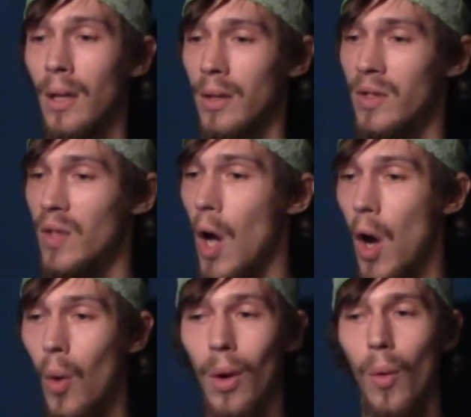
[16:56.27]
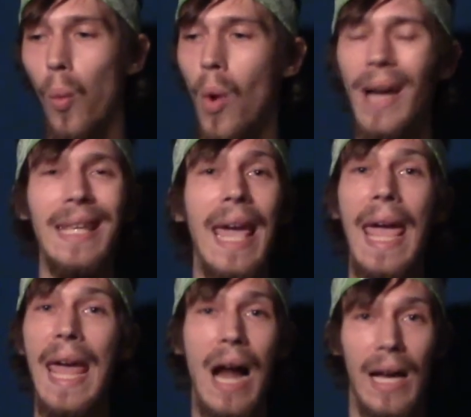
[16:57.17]
So what
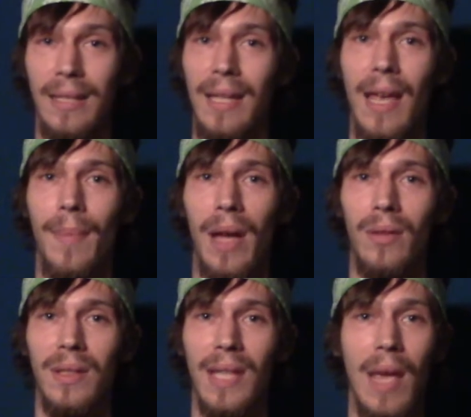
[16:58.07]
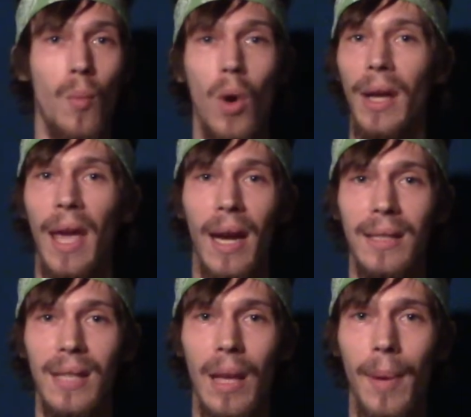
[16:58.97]
can't I say about this game? What can I
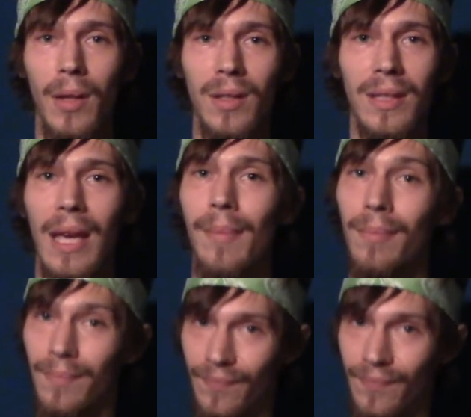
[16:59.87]
say about this game?